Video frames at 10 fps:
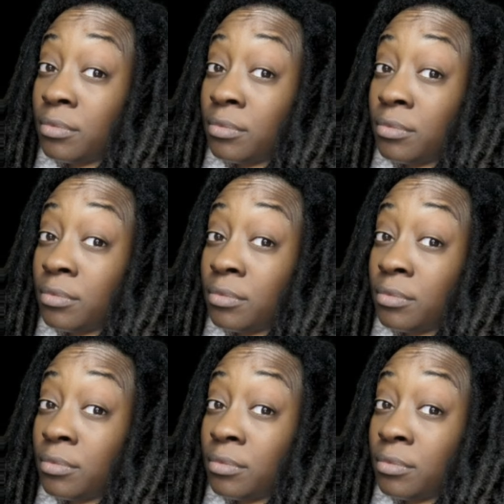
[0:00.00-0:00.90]

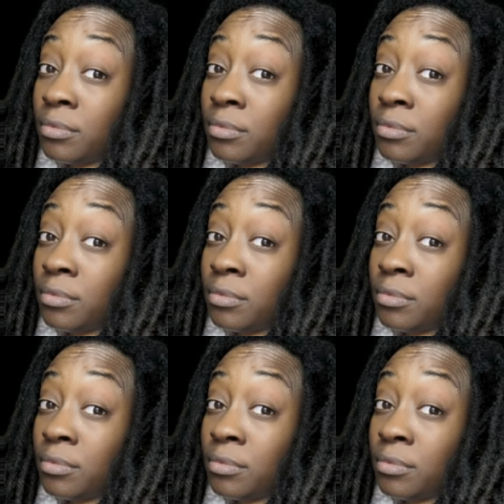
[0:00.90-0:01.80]

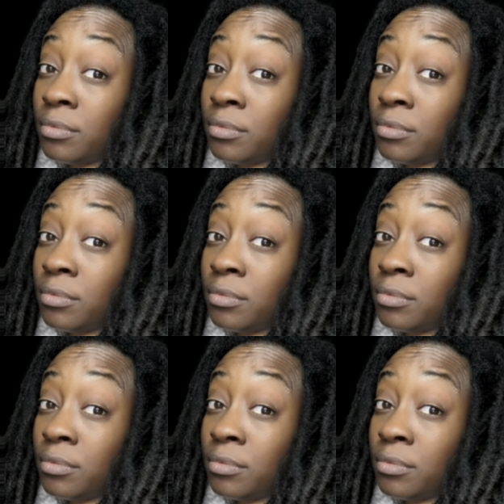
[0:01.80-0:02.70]

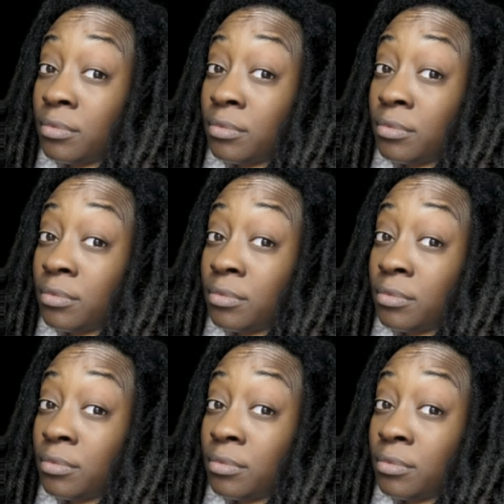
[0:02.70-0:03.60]

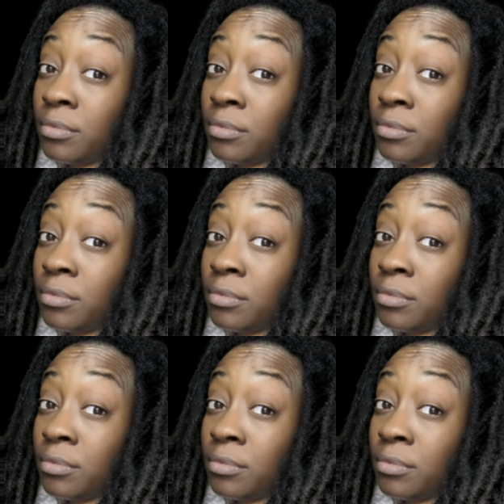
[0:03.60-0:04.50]

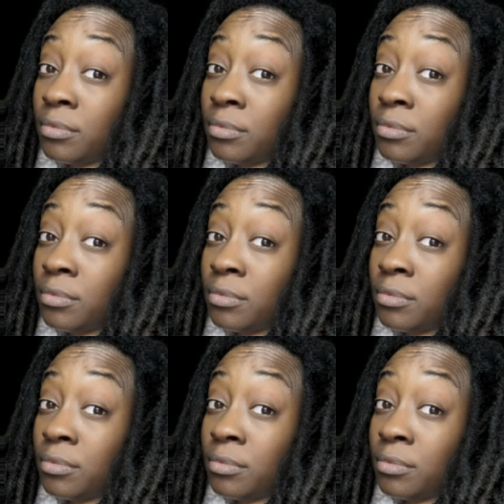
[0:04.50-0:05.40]

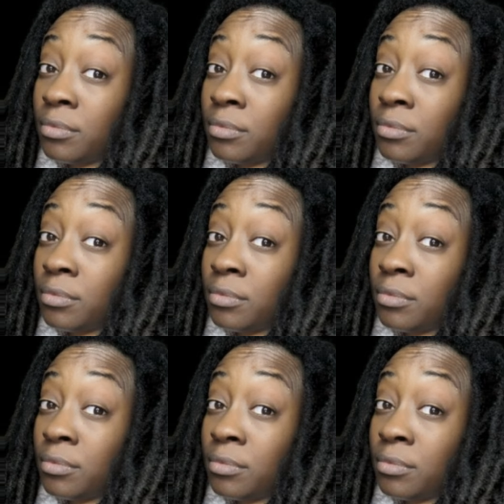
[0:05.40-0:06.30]

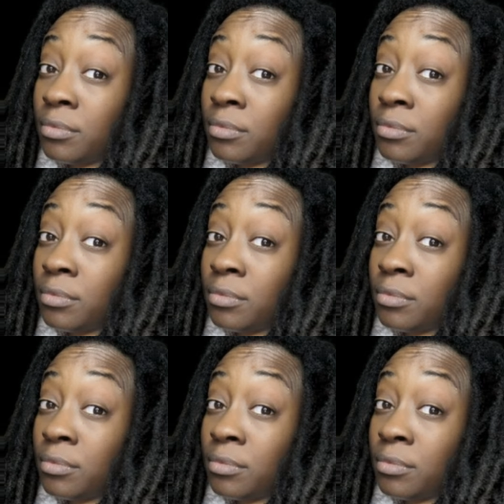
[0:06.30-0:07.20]

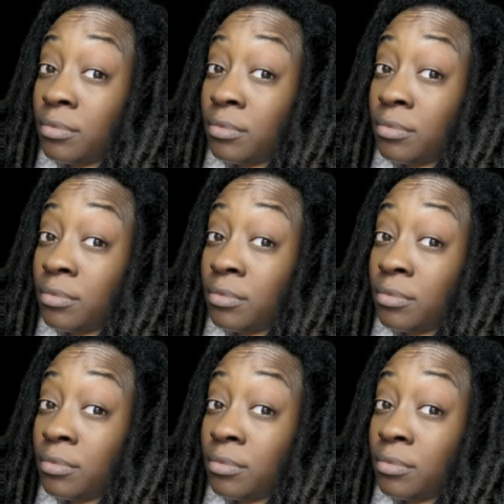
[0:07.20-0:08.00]
(no lip movement)